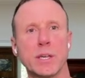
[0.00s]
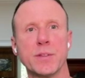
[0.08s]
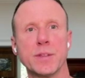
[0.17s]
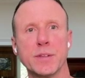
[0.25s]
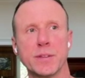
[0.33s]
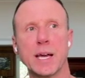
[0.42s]
At
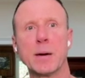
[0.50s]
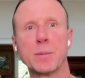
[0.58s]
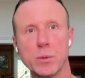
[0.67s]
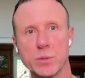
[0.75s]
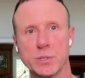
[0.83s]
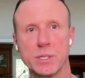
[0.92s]
the
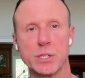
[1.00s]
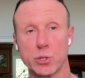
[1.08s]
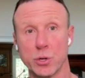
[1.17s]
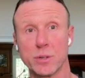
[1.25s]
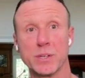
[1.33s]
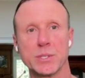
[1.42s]
time, he was in his
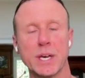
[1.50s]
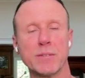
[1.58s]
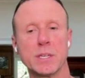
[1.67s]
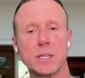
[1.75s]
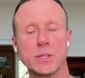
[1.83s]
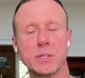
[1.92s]
early
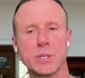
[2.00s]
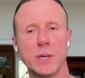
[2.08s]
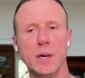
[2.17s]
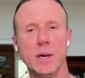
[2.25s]
70s.